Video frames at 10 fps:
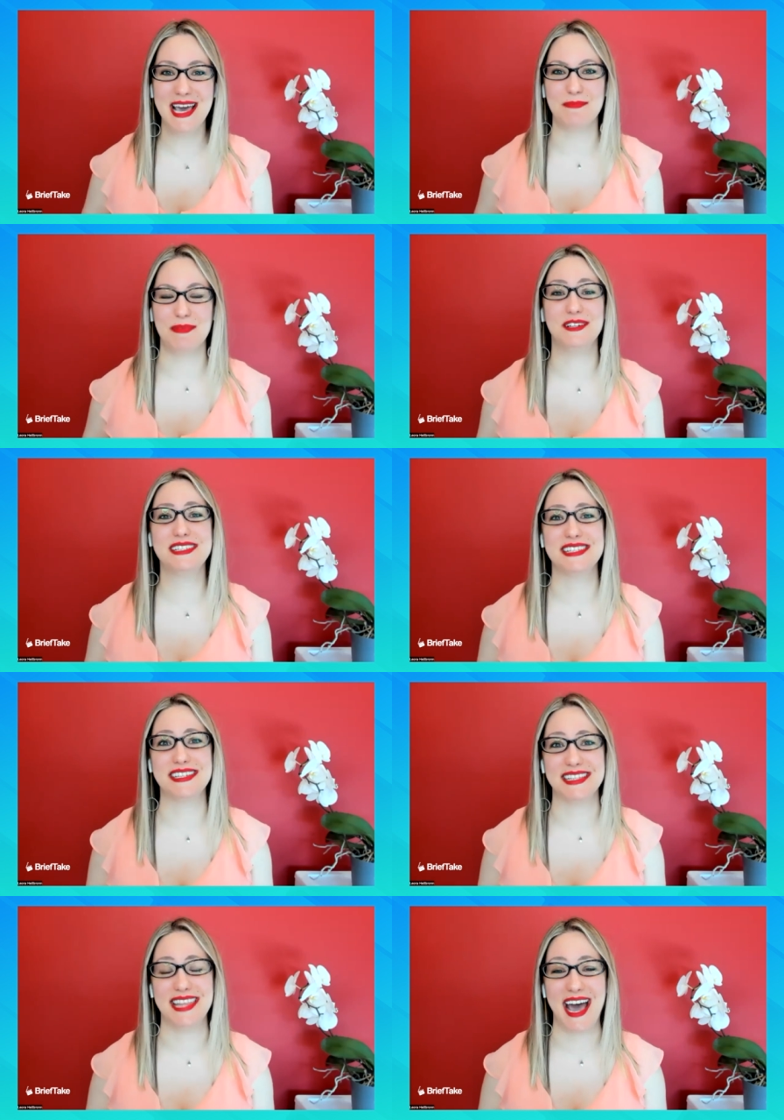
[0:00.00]
But you're such
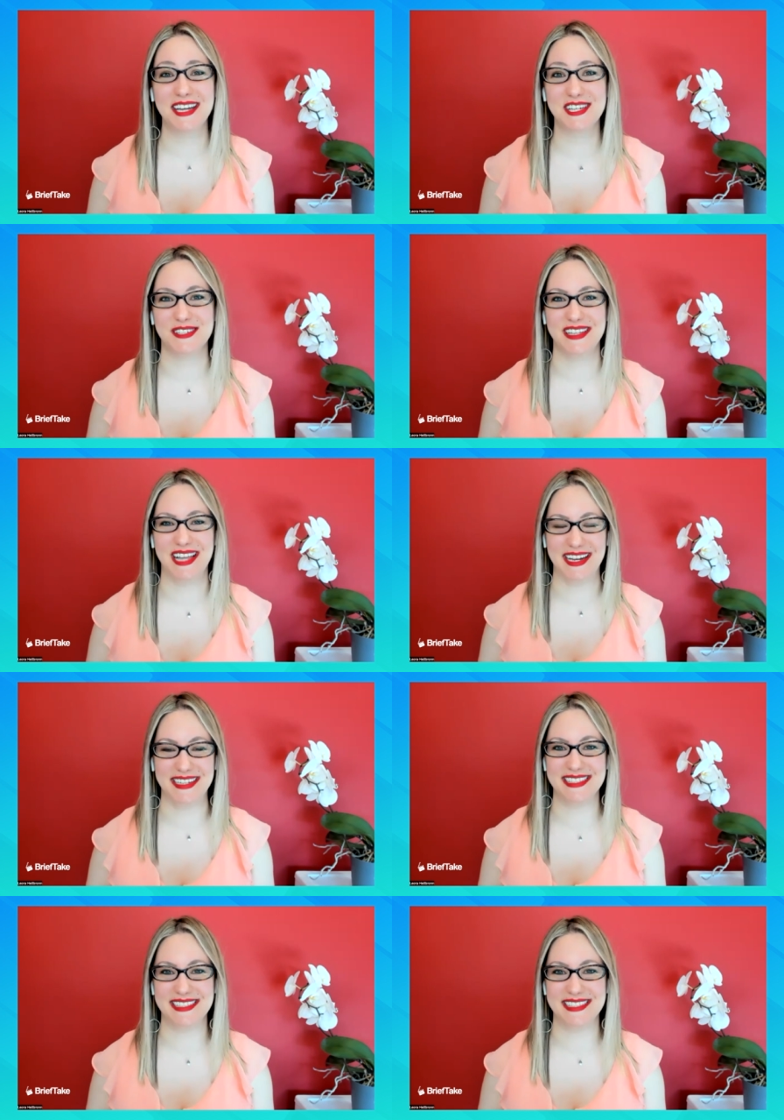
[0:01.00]
a natural at it,